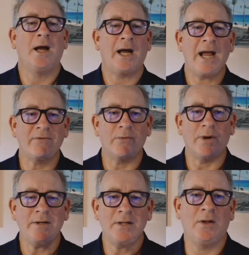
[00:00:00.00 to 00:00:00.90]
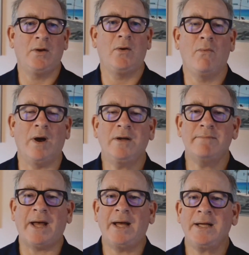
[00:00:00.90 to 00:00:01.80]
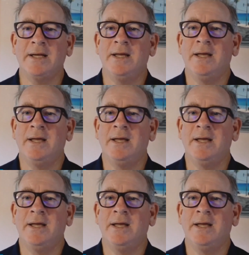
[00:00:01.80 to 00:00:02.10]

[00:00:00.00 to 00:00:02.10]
Hi, everyone. Welcome back.